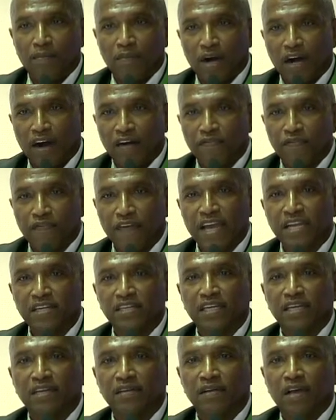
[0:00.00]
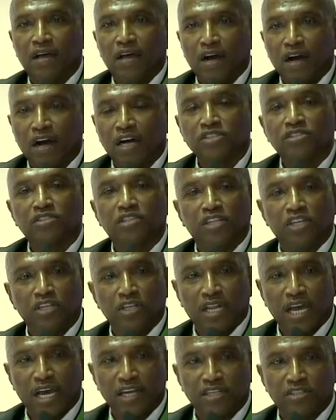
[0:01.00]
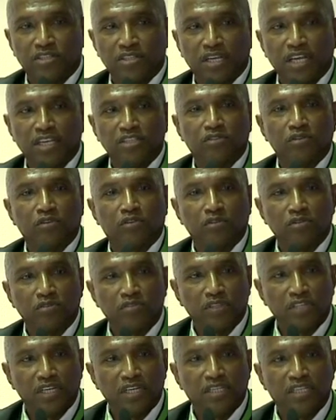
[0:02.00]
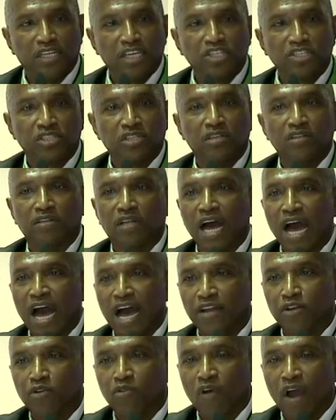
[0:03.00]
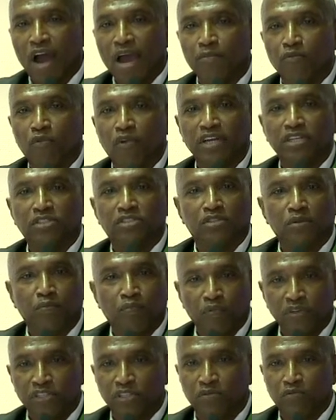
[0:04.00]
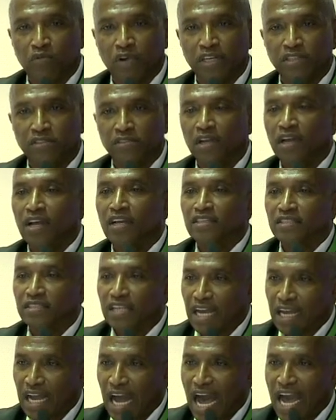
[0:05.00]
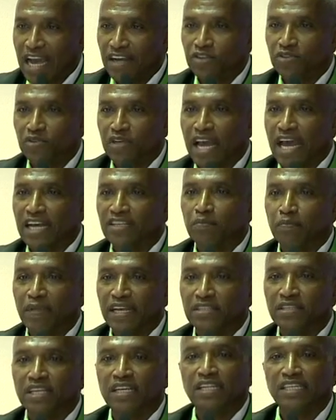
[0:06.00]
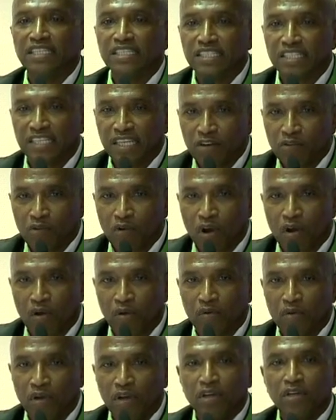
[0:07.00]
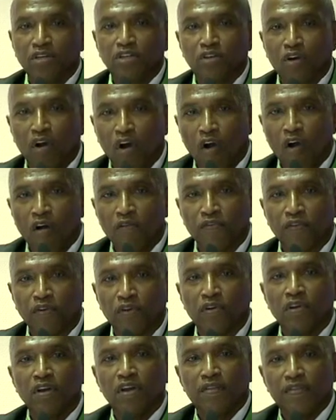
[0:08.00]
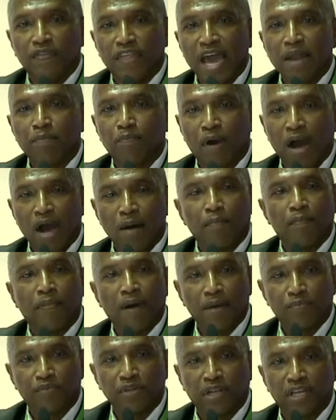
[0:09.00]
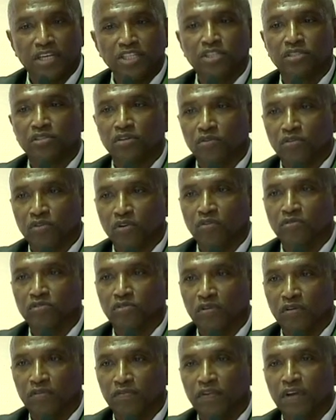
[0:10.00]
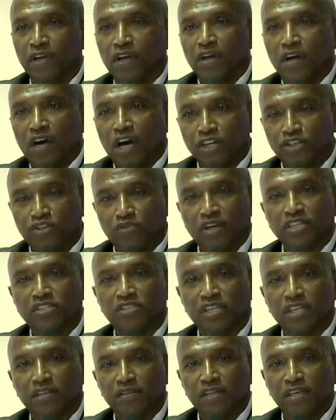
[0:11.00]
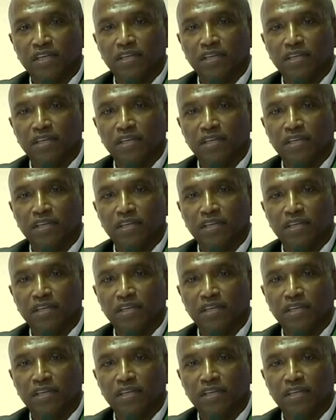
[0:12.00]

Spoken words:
affecting us in the United States in terms of the addiction, the high crime rates, the prison rates, psychiatry has basically zero to offer that population in terms of addressing